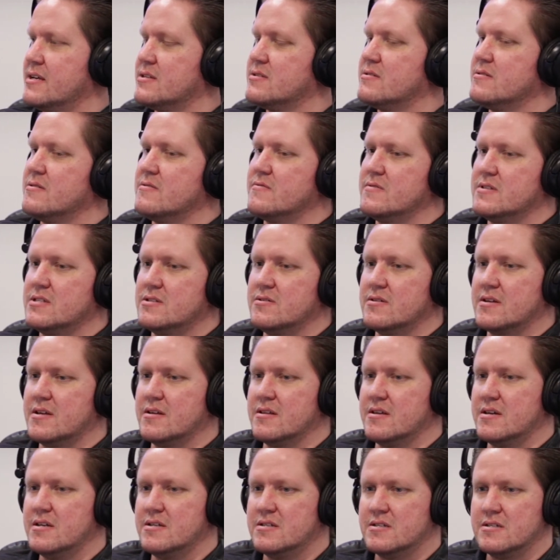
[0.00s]
So the
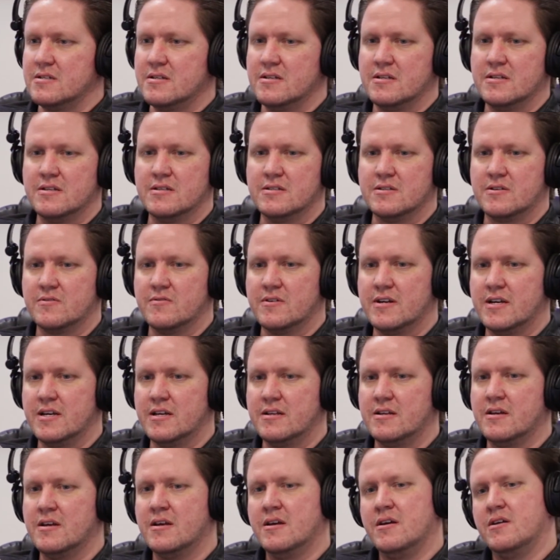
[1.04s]
recirculation is great
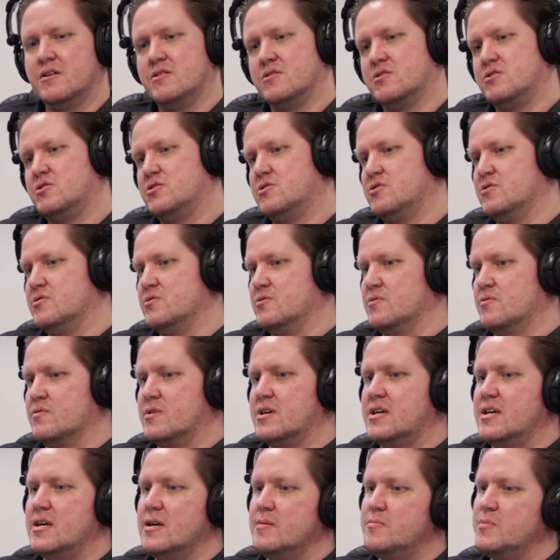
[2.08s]
to
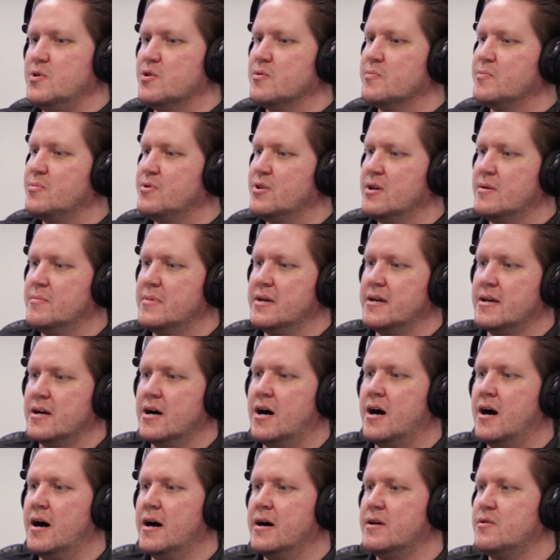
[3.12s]
keep your plumbing
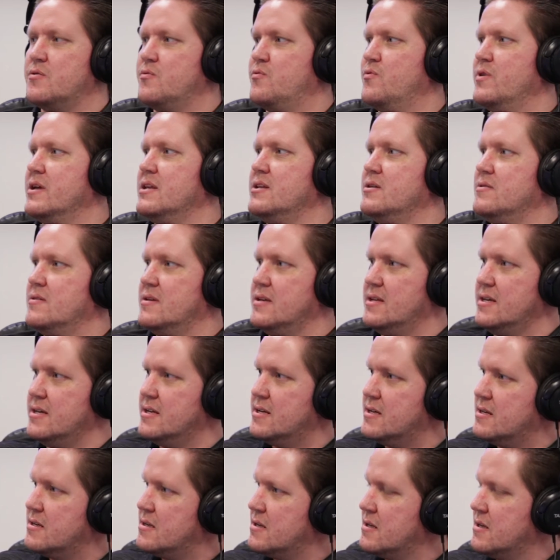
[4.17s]
hot when you need
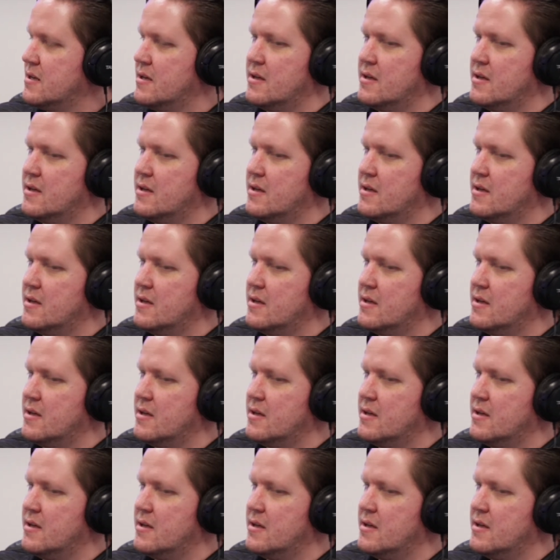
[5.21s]
it.